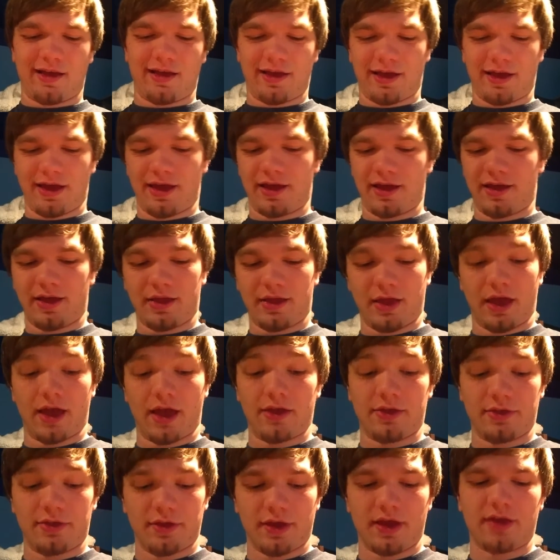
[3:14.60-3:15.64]

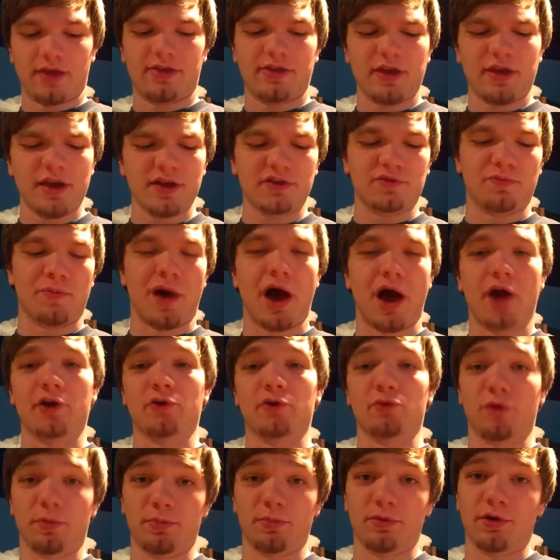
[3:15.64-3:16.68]
I think it's
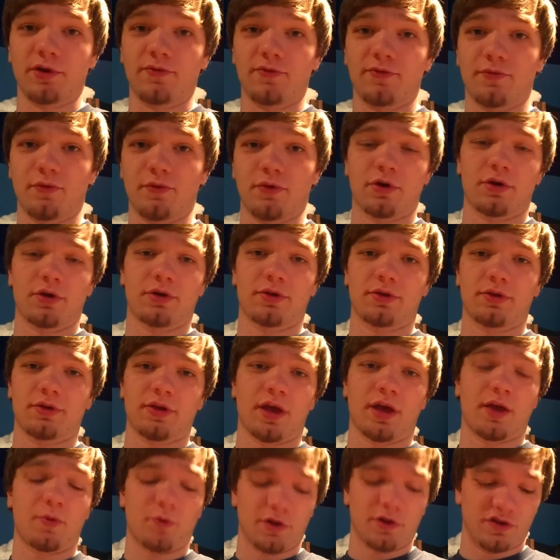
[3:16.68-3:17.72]
modern 1.4
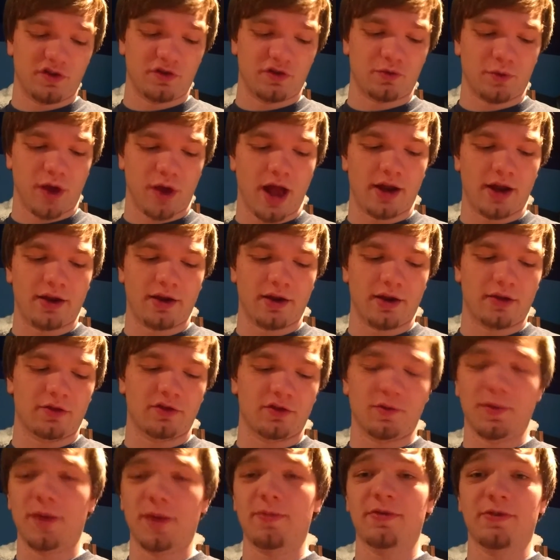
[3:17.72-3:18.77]
that witches were added in.
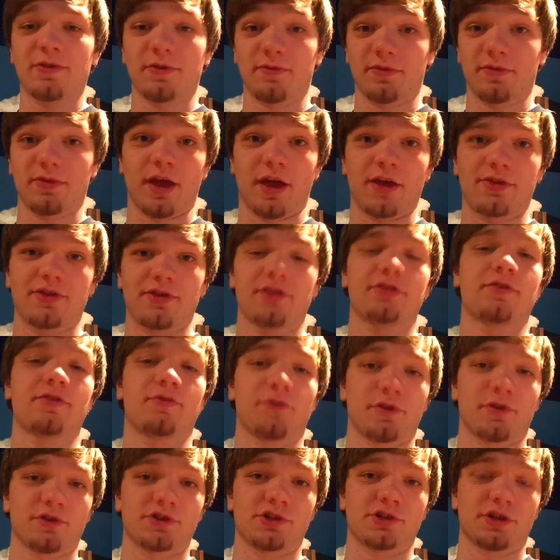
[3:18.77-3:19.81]
So maybe I think the
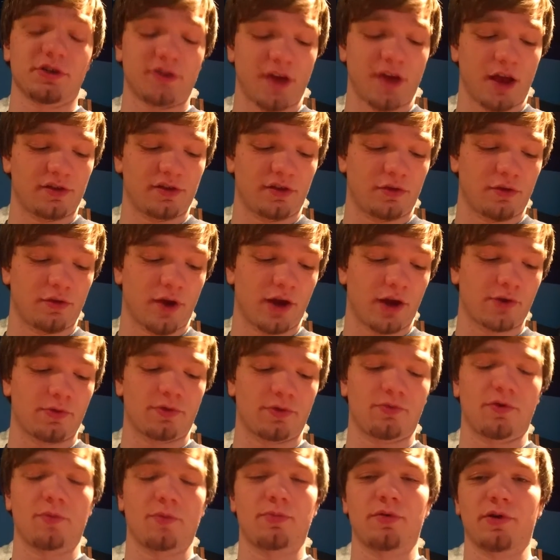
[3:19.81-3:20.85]
version is actually correct with
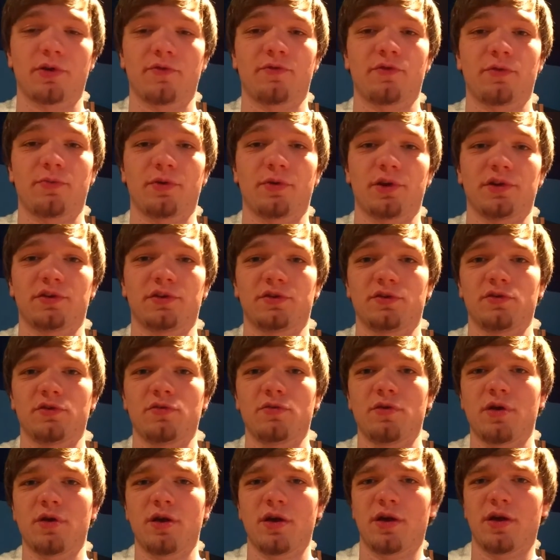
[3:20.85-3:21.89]
1.4.2
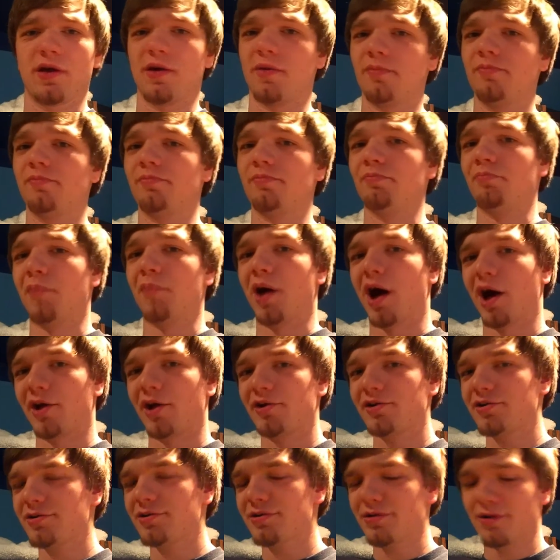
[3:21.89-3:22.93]

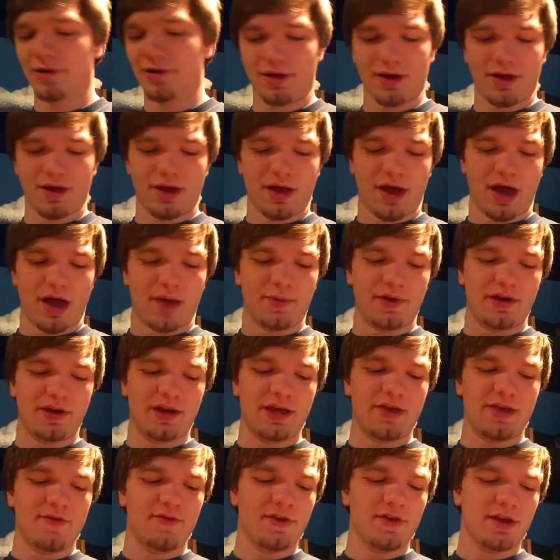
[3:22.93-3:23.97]
modern? I mean,
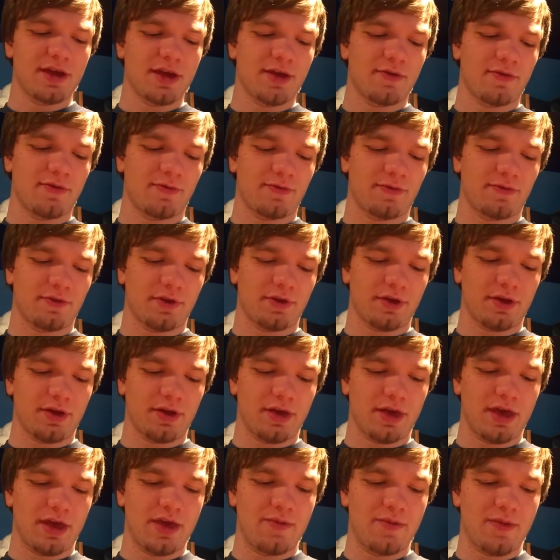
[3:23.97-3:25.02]
even if
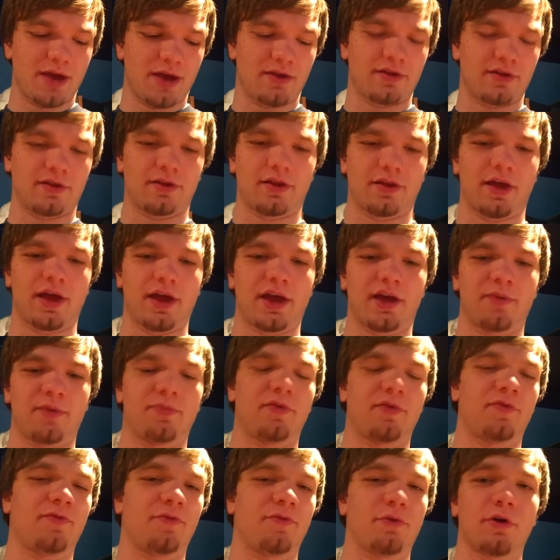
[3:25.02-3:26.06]
he meant, like,
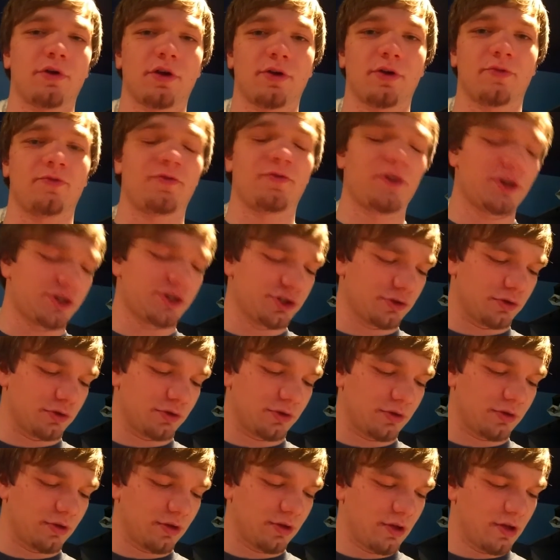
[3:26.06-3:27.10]
before official,
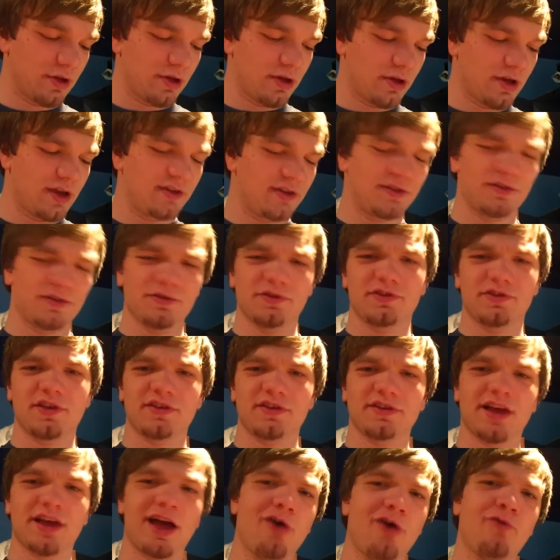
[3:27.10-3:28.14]
he still
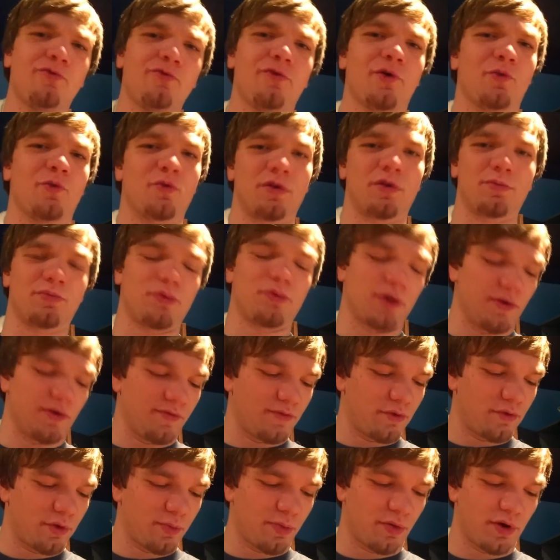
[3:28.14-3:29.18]
says Alpha
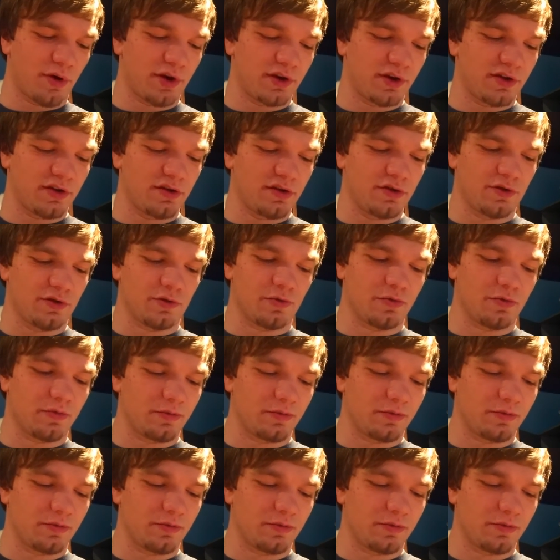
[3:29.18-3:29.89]
1.4.2.